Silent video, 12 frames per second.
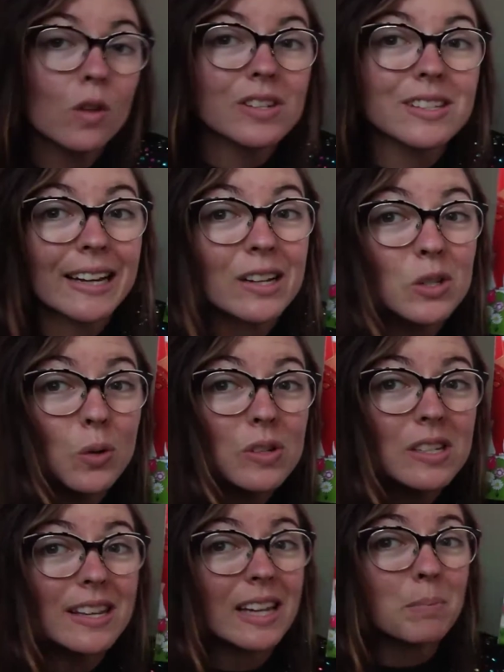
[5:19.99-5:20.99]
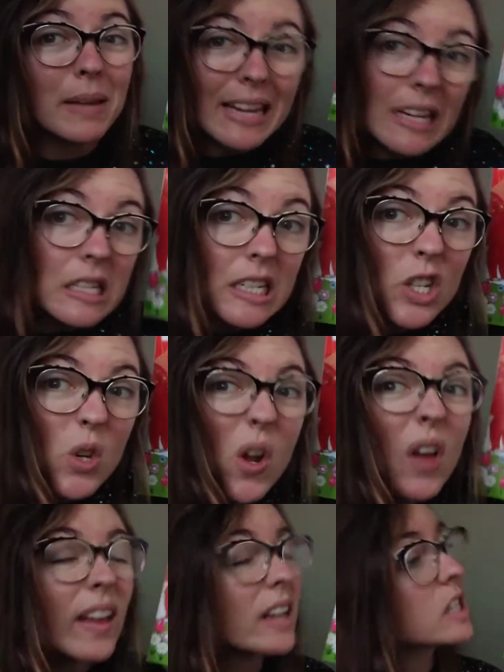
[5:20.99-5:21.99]
know that Stegosauruses had beaks. Did you
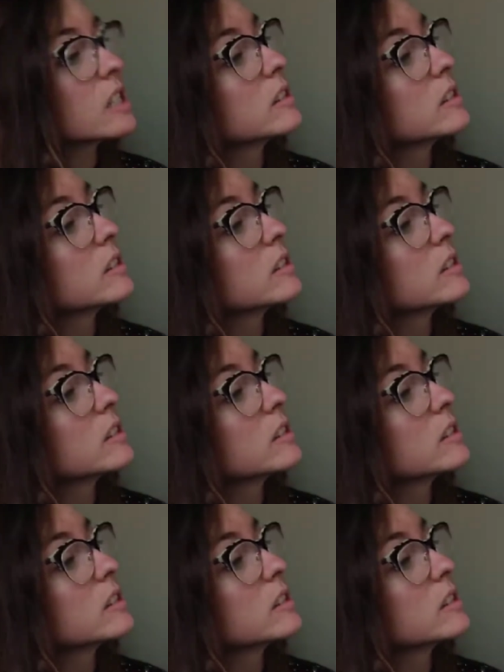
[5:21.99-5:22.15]
know that?